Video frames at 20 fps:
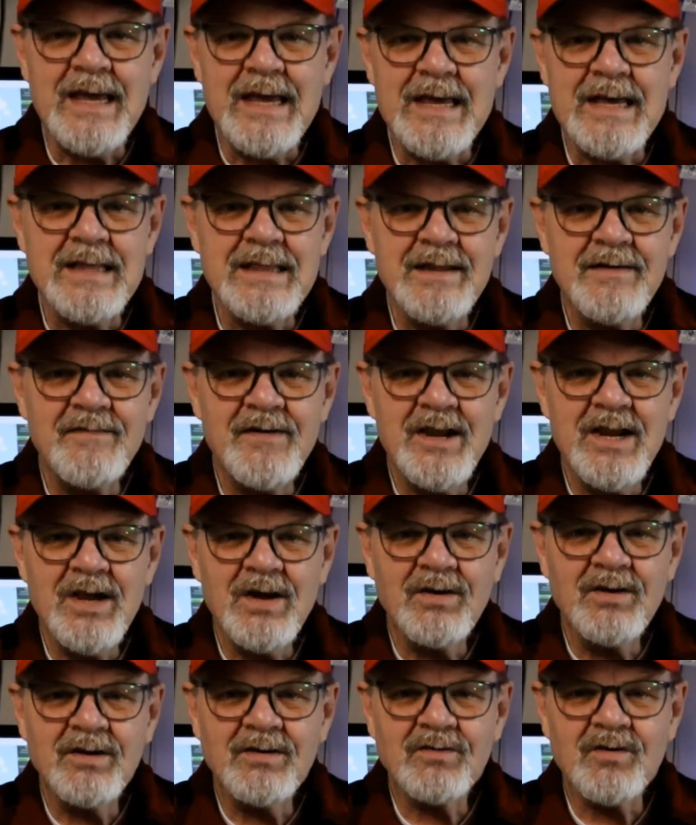In the
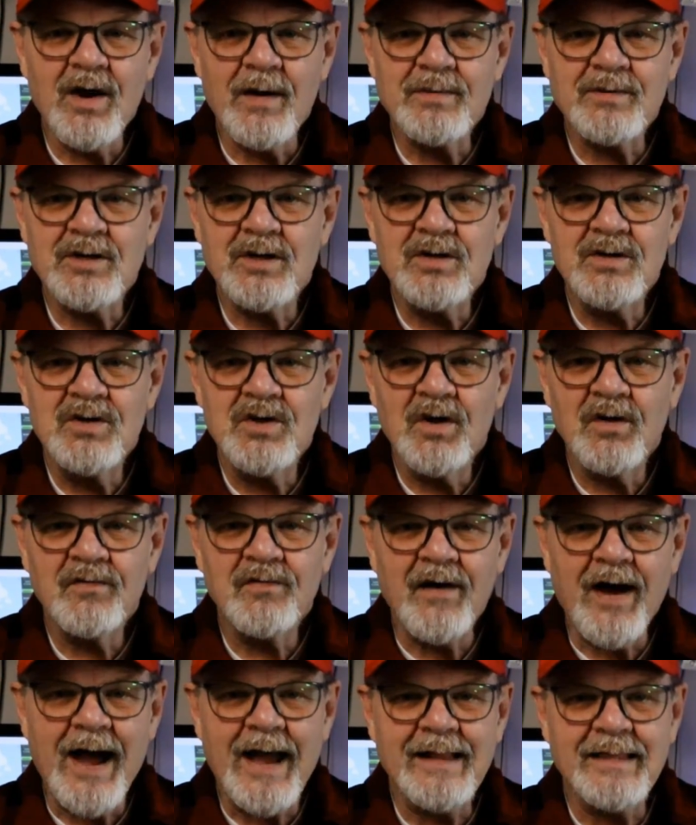video description, you'll
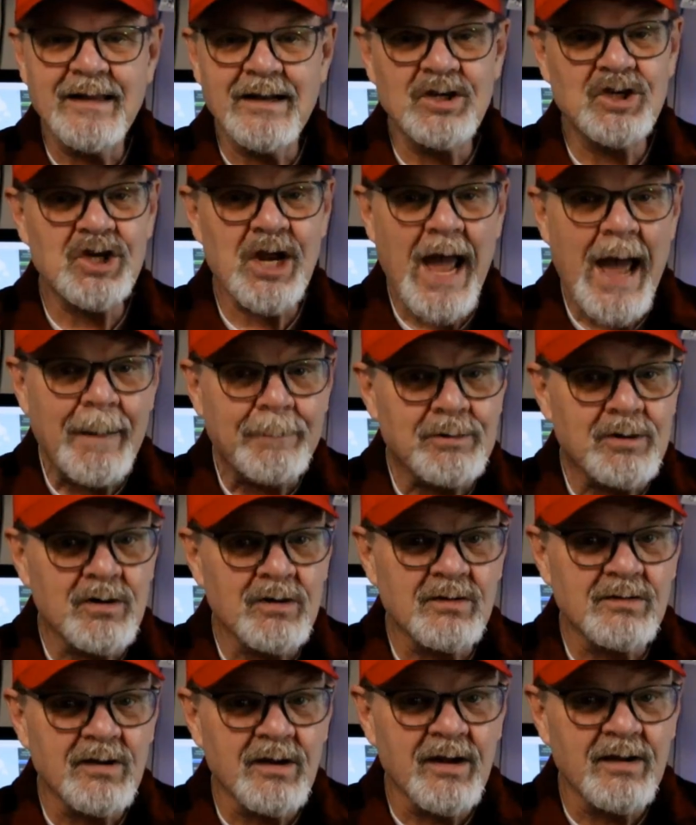find the
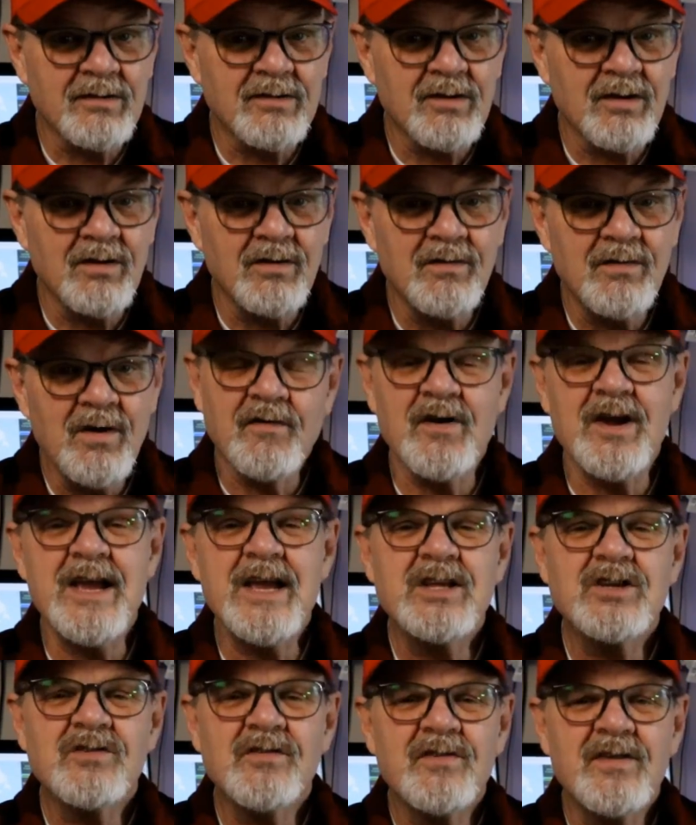chapters listed for
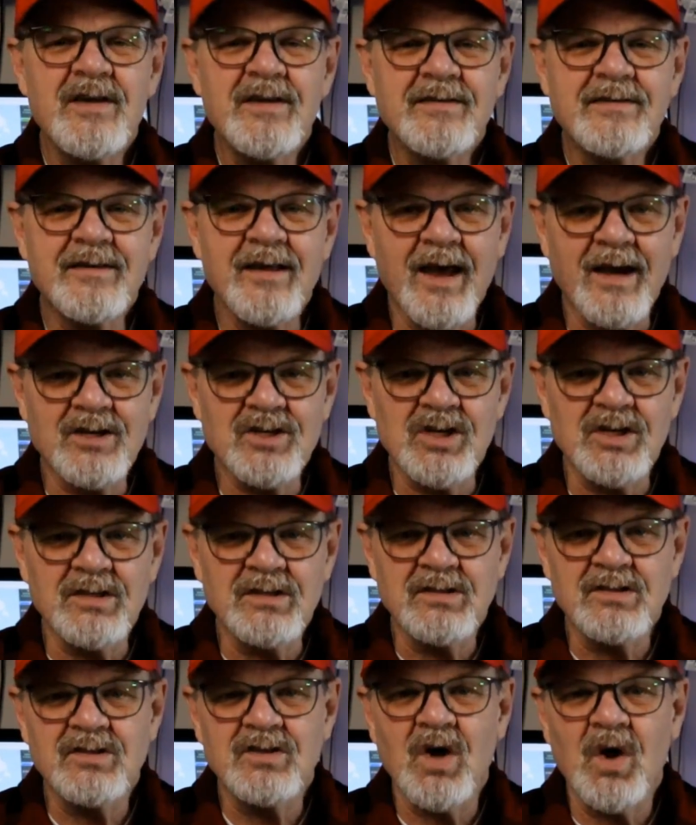each of these
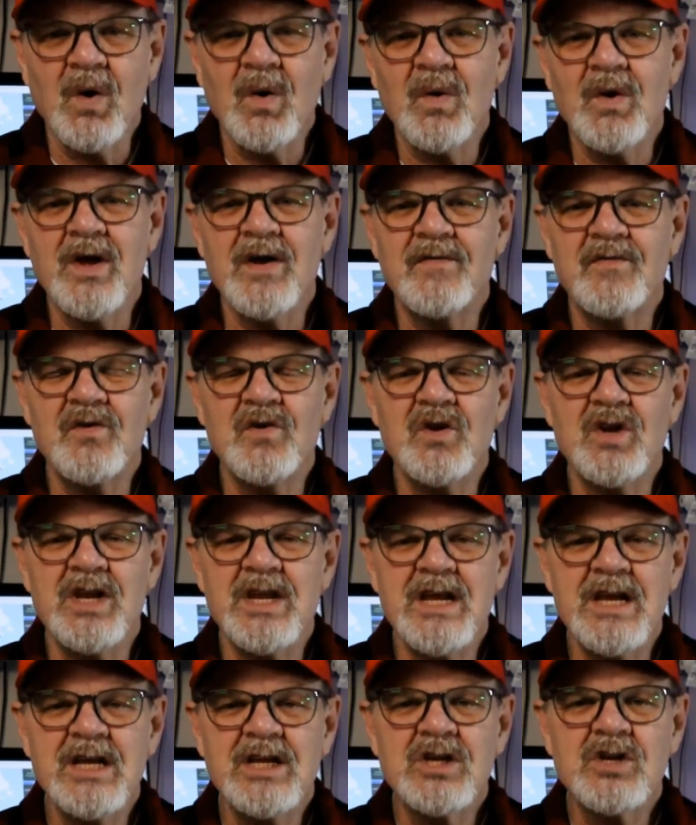sections. So if you
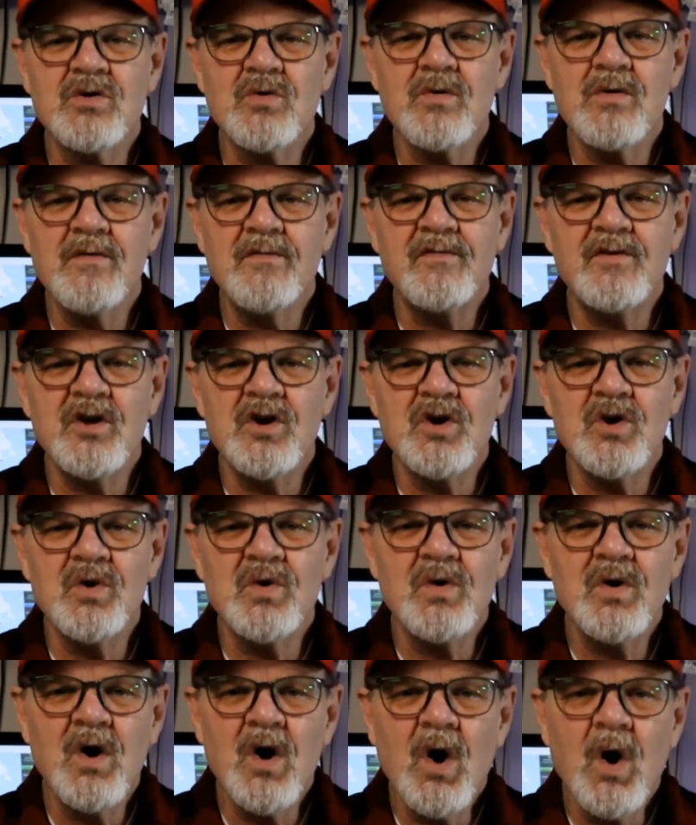need to
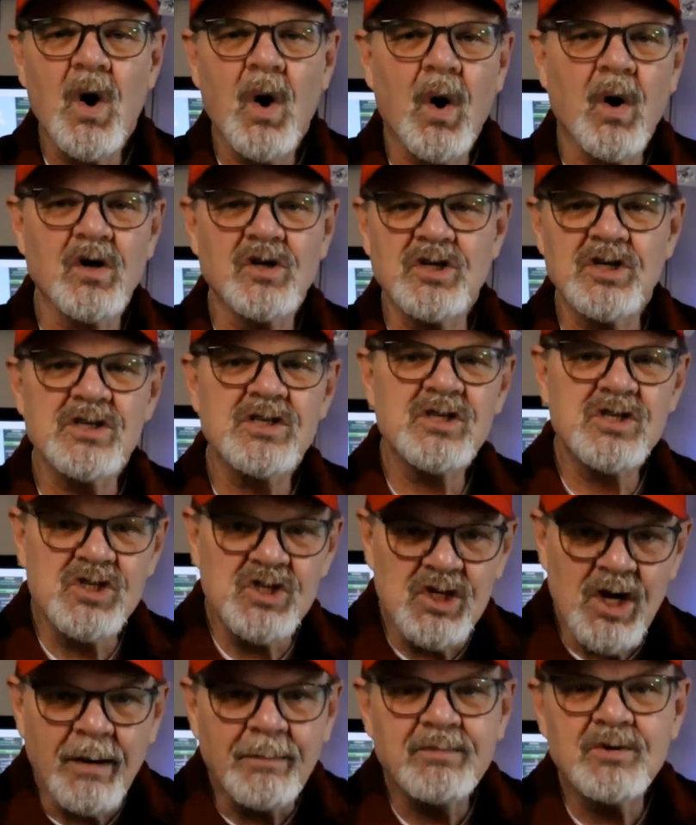review or
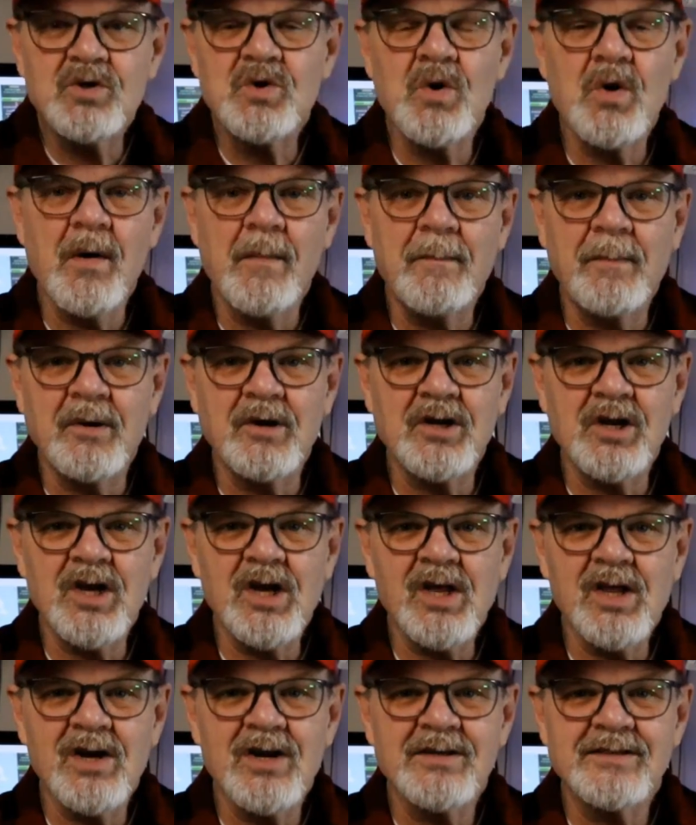just jump to a
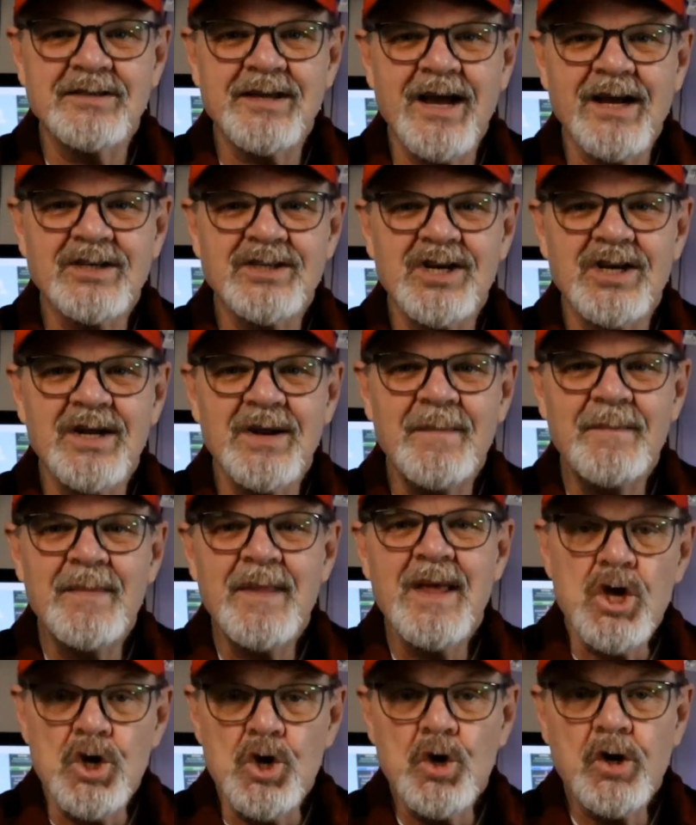particular section,
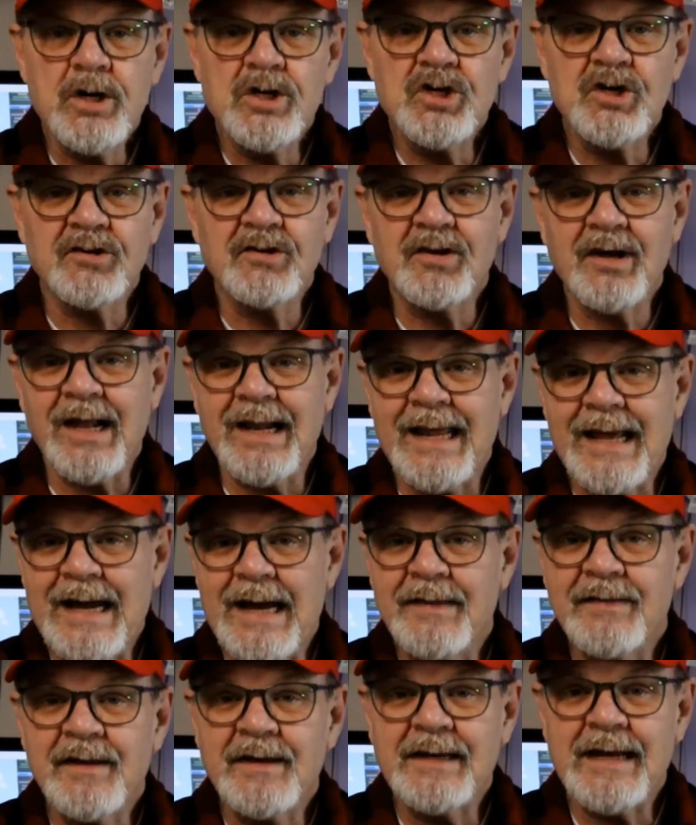you can just
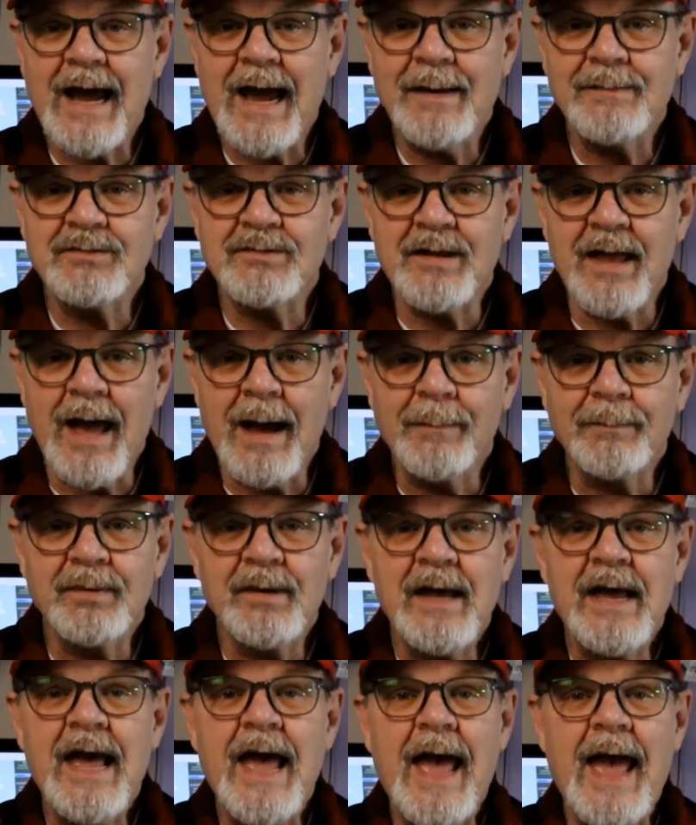click on the timestamp
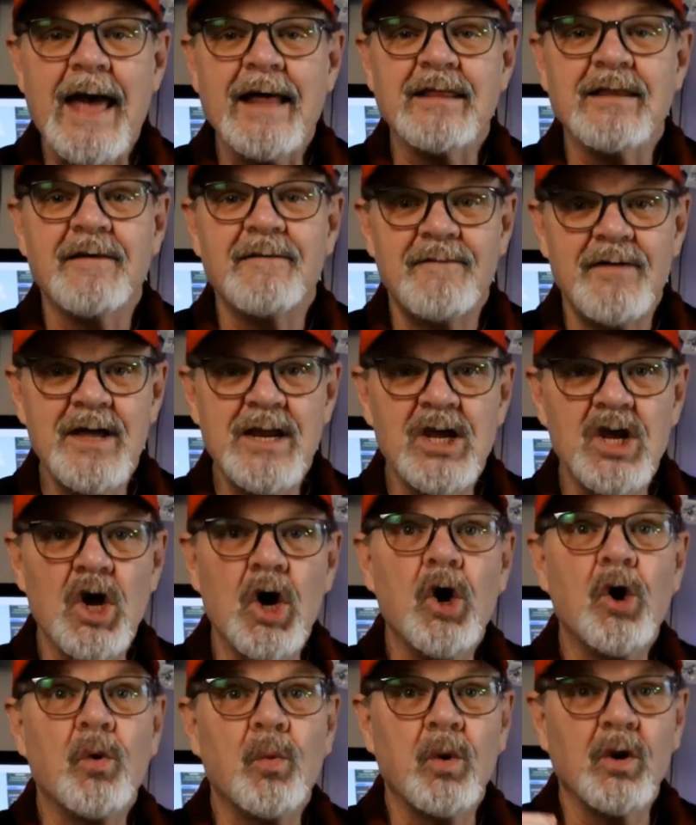and the
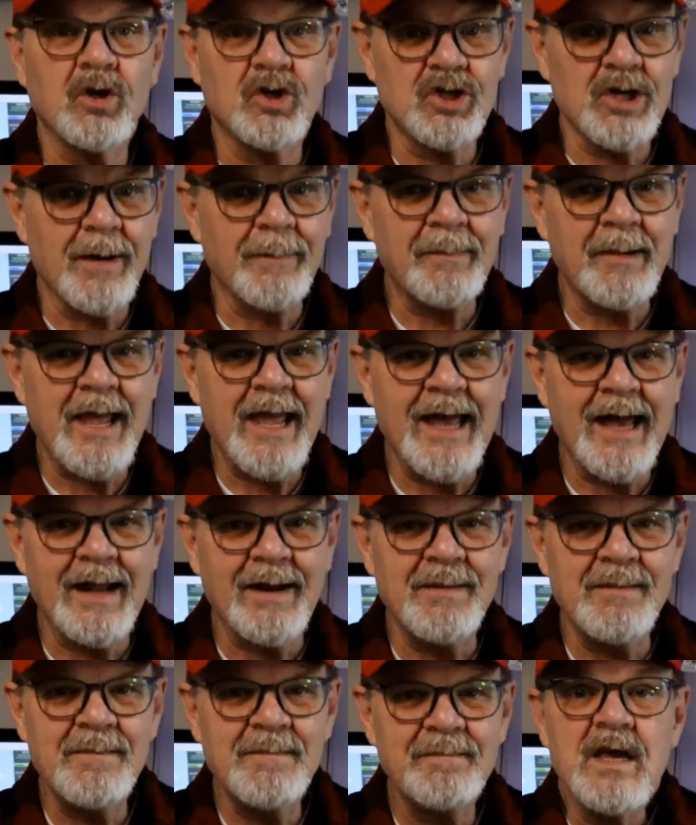video will jump
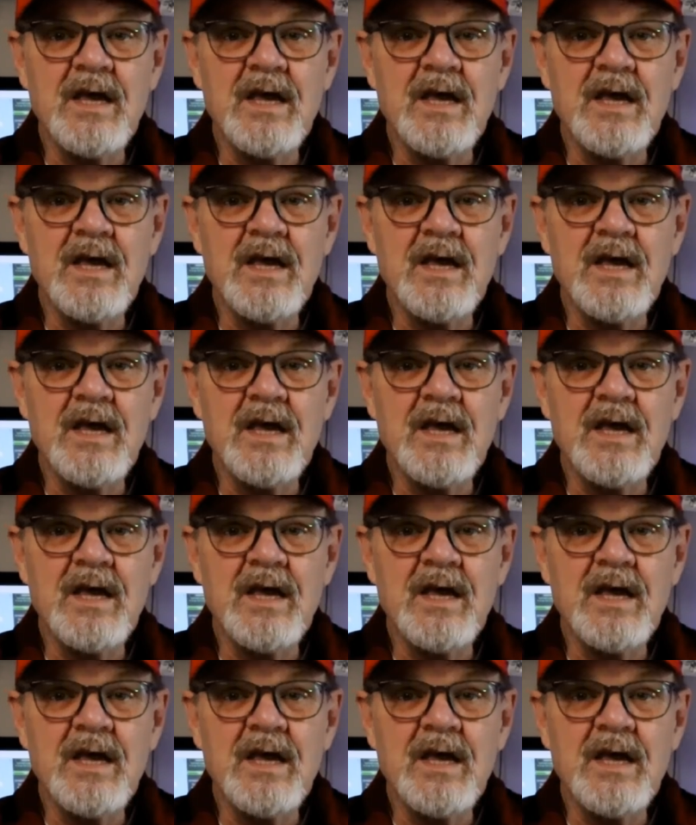ahead.